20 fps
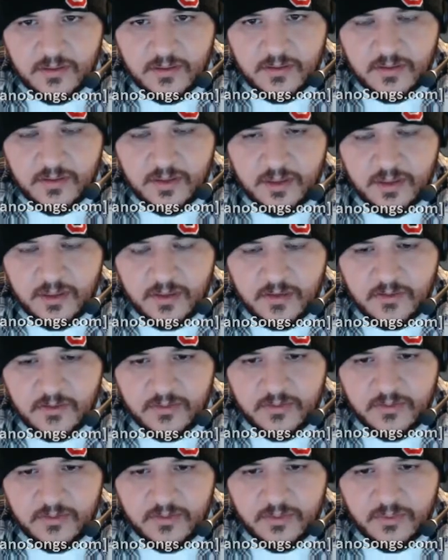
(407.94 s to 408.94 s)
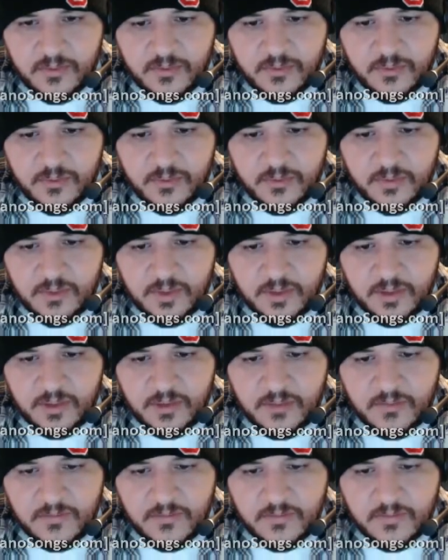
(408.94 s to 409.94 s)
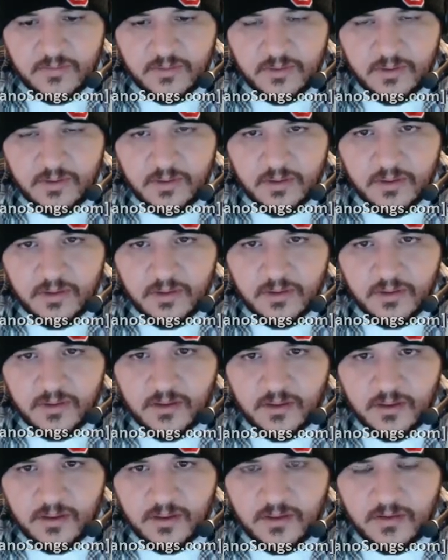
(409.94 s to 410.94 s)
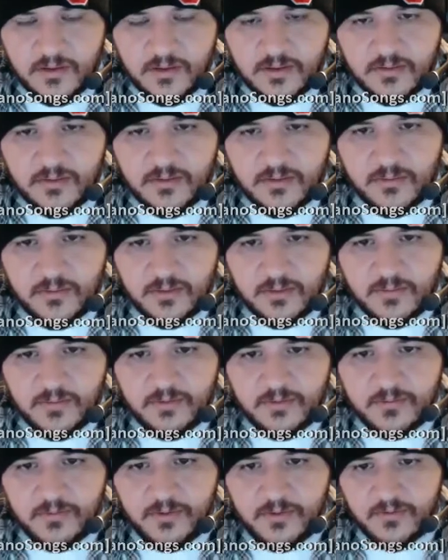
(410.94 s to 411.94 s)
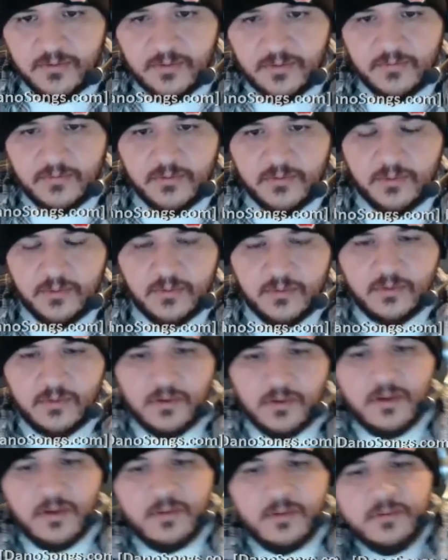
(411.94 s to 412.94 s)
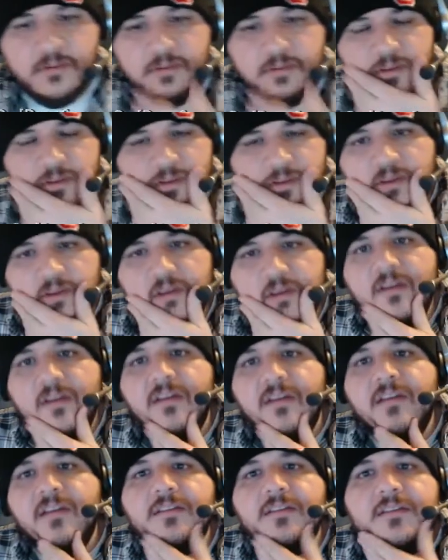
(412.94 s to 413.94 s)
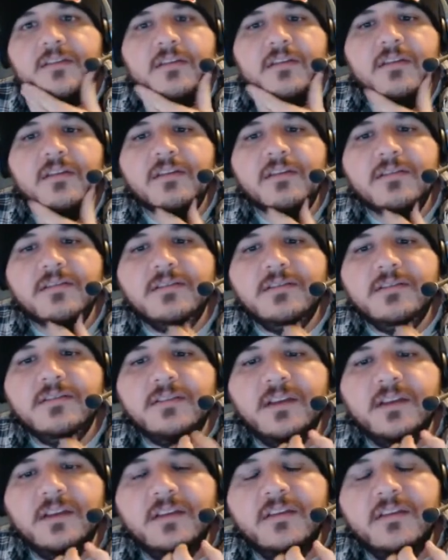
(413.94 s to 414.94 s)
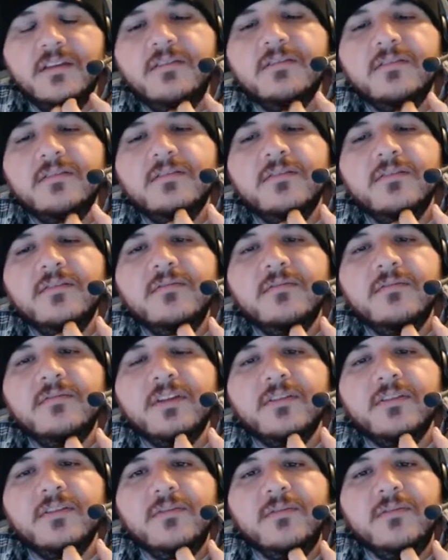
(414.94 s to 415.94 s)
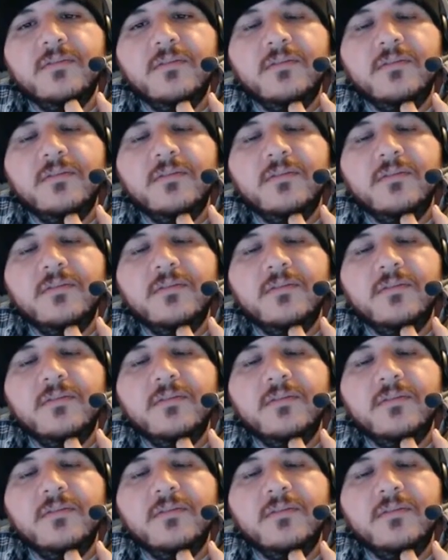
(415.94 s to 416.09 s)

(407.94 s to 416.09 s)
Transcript: to get us to Eve, Eve's sphere of influence, along with the science vessel.